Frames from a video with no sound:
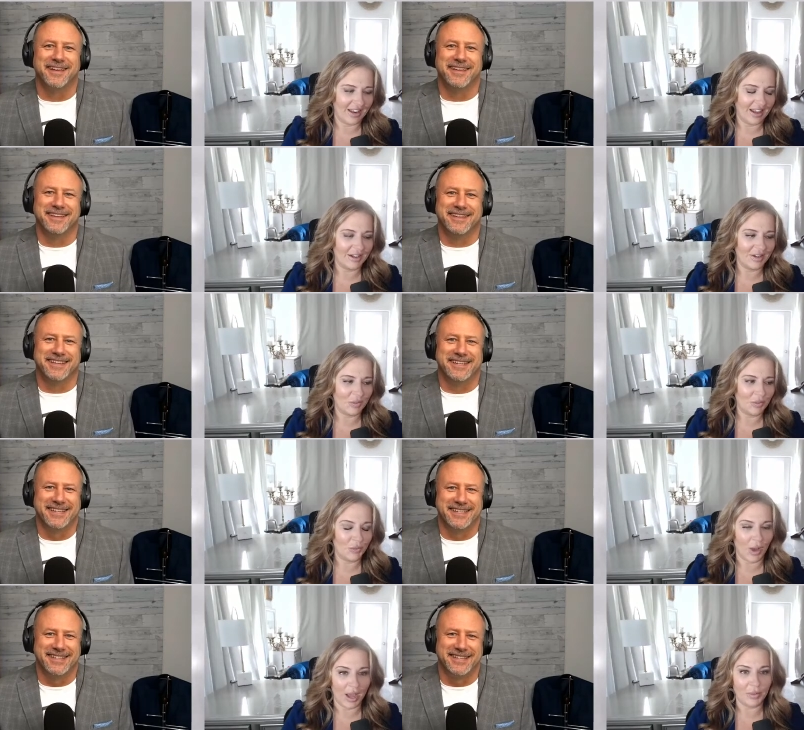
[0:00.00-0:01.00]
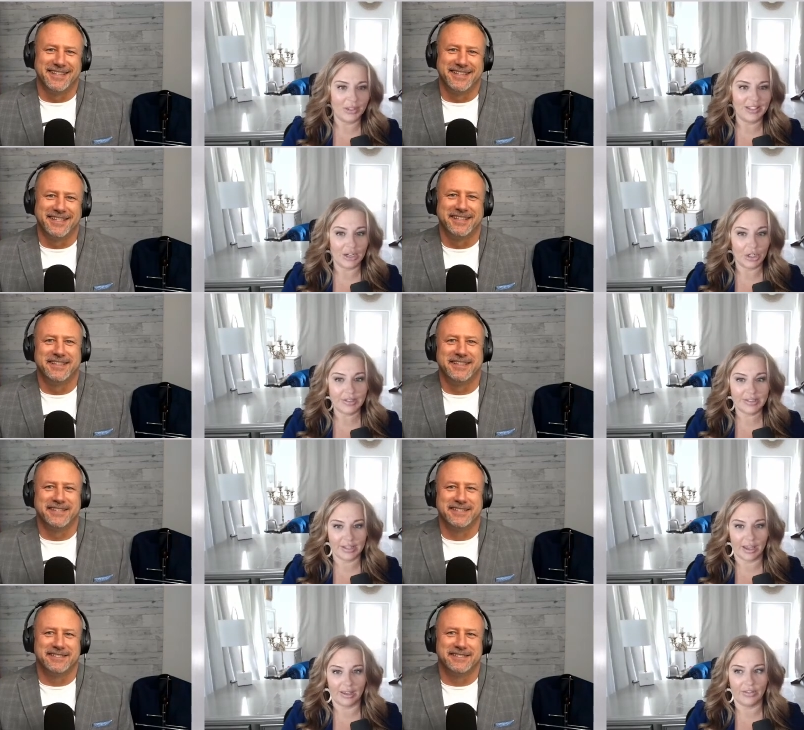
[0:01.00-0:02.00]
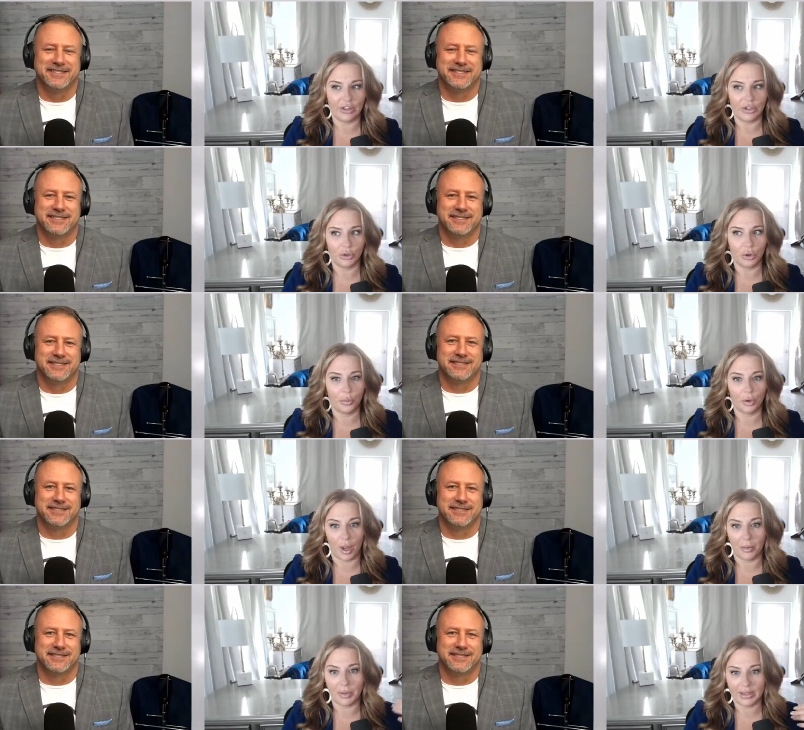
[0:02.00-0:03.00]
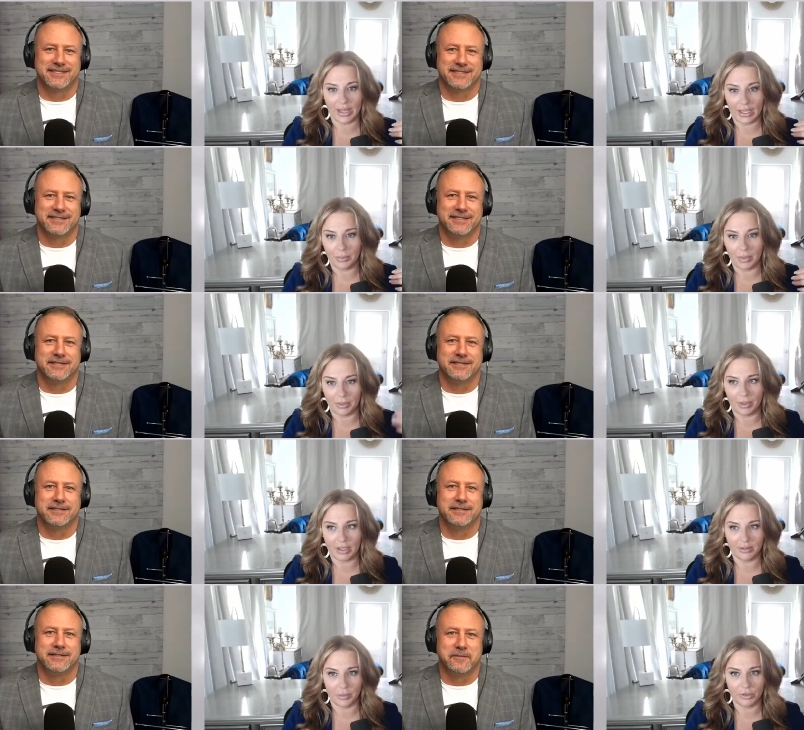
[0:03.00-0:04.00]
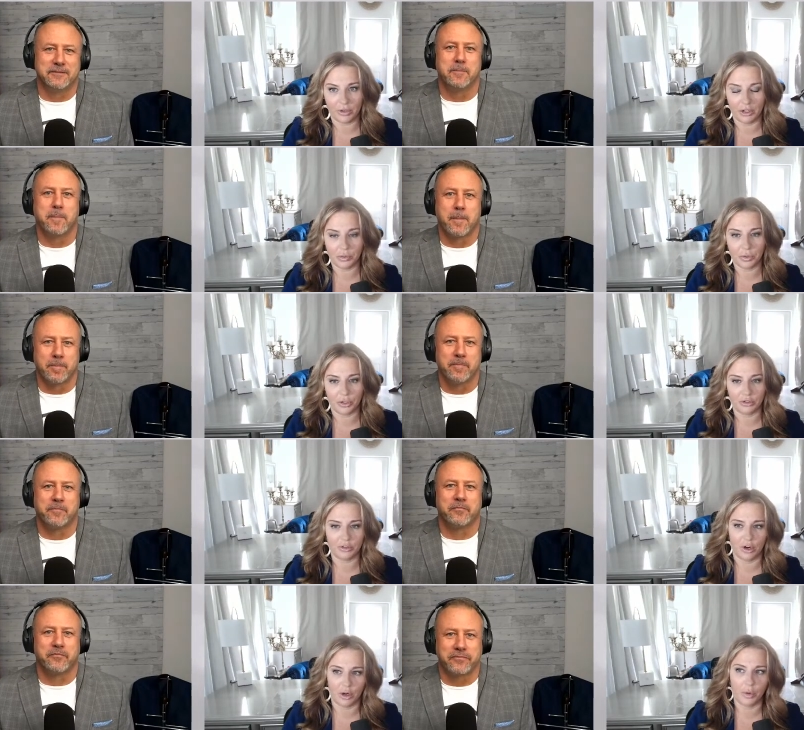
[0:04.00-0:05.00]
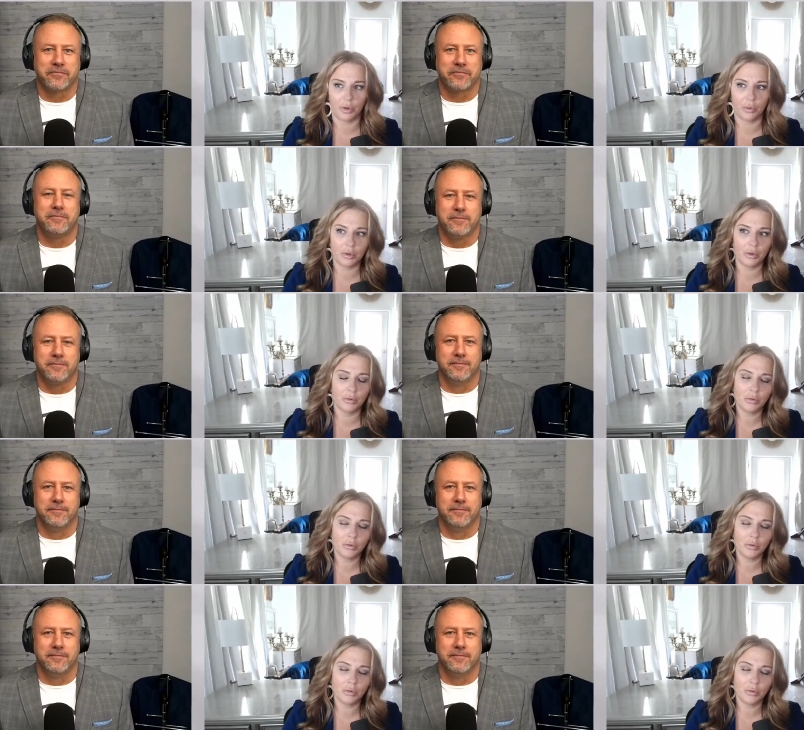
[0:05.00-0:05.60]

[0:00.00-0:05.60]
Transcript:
Speaker 1: and i would dare to say that you're probably like me because most entrepreneurs are we're, we're,